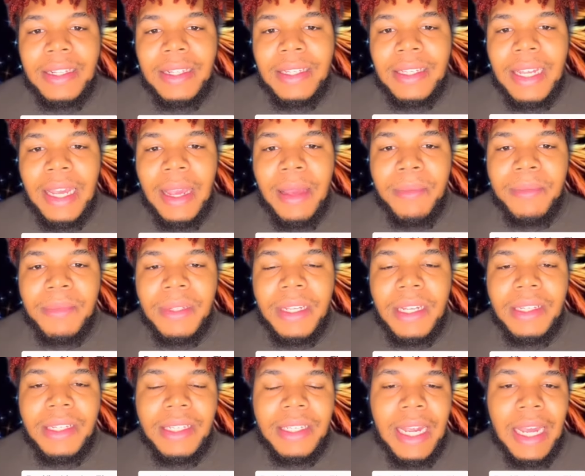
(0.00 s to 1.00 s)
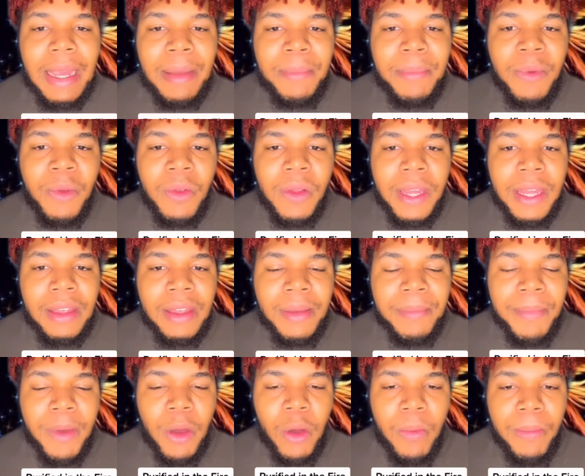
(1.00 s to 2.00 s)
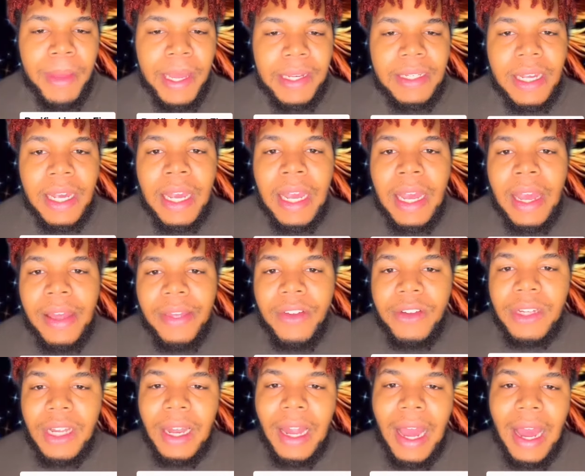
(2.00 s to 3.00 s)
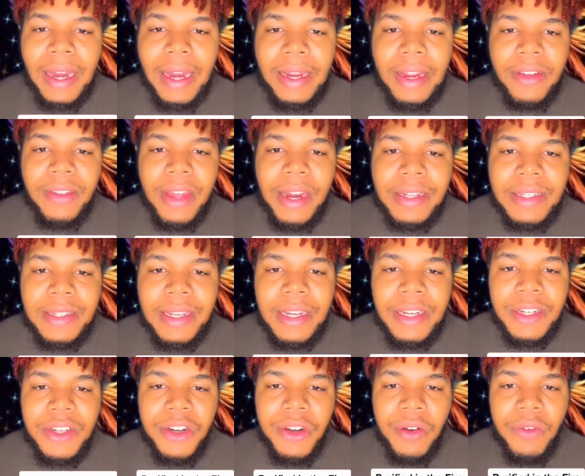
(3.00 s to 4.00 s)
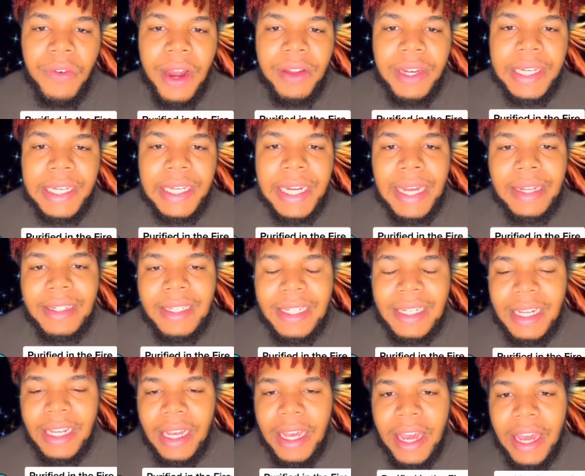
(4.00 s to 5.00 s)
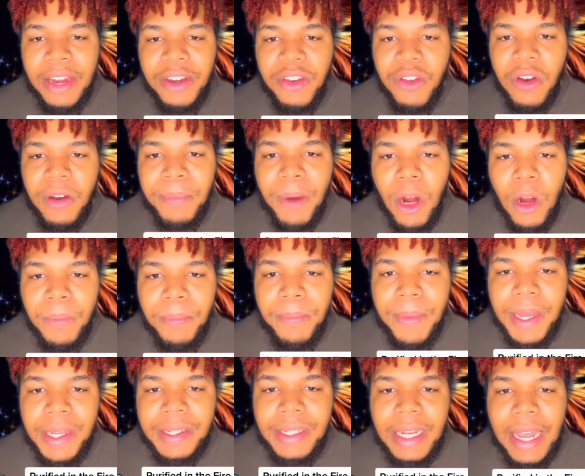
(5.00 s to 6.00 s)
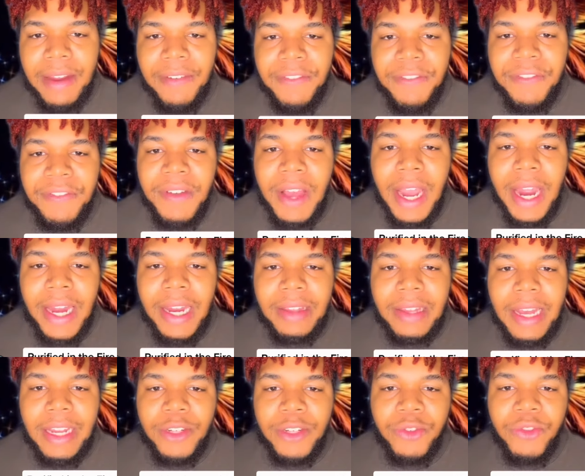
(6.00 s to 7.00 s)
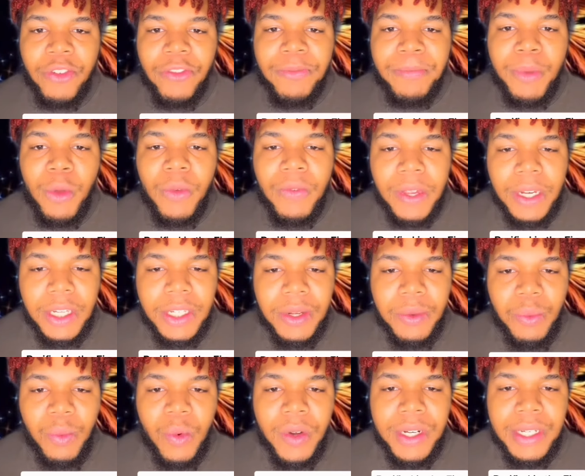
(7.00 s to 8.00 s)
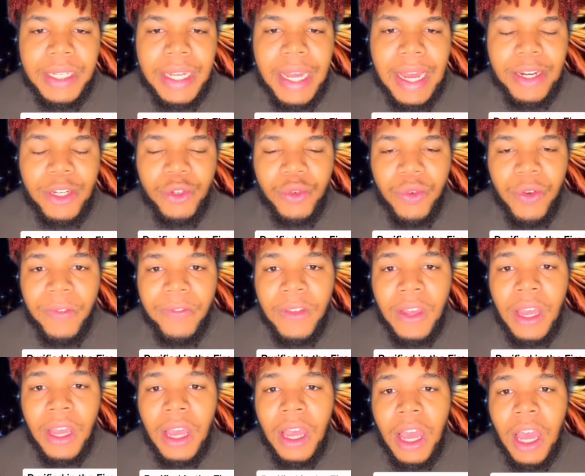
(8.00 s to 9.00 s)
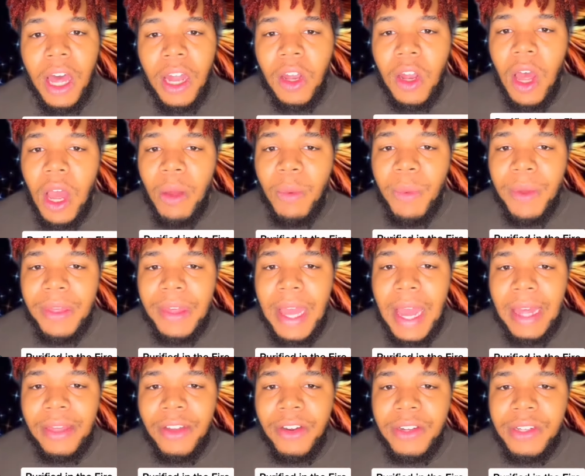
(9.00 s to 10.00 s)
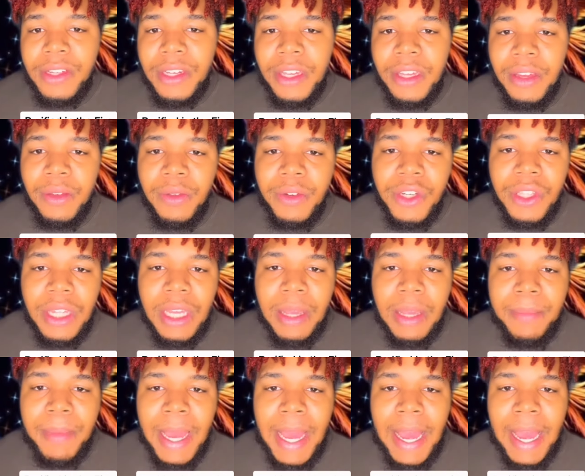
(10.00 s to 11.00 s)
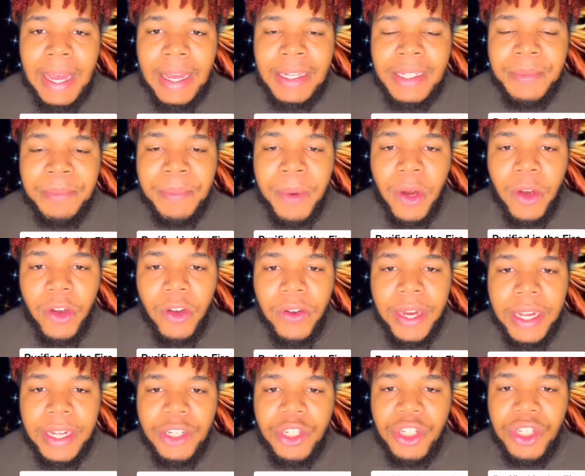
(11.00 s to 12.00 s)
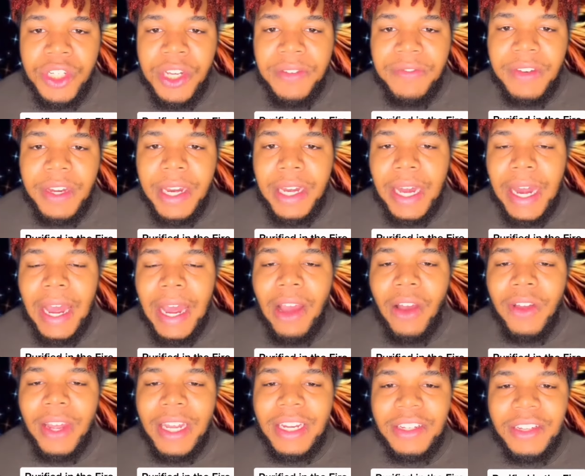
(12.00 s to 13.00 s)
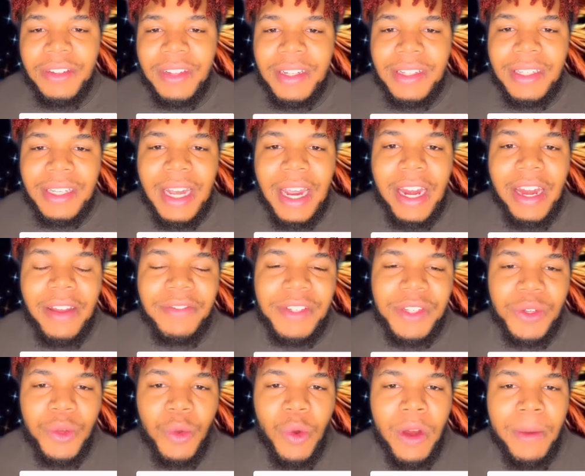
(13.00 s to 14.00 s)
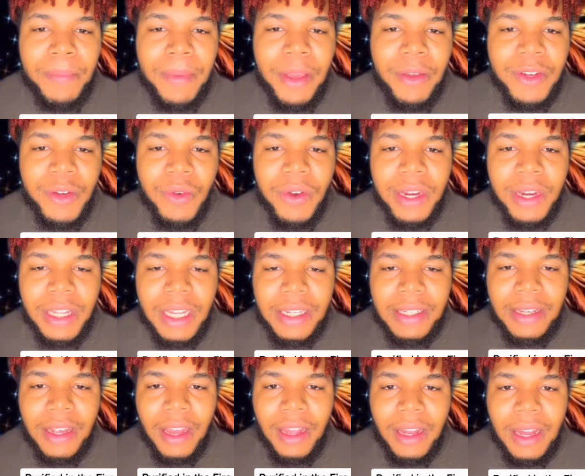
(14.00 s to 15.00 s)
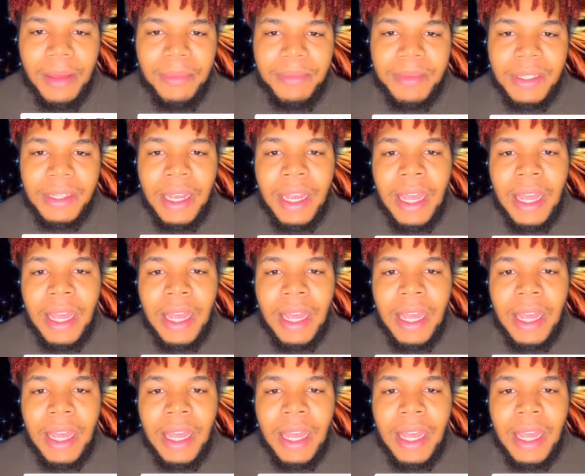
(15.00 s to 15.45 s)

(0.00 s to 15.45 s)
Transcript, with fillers: seems stable in the moment? There's a lot here that is centered around destiny and your purpose and finding that truth, moving towards that truth. Along with that, there's a huge theme as Mercury is shifting now into the sign of Scorpio during this eclipse,